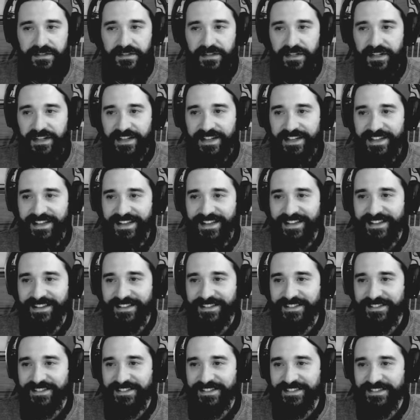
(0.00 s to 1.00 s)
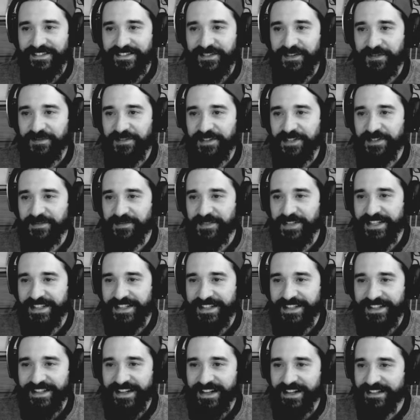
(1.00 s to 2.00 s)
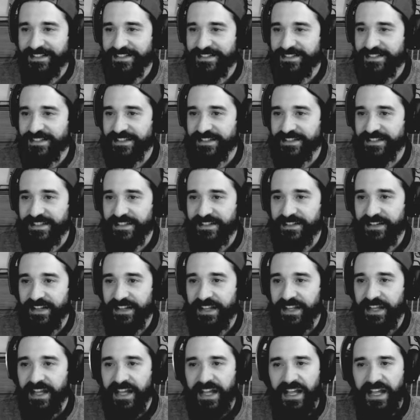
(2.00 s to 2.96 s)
So I'm going to be constantly like,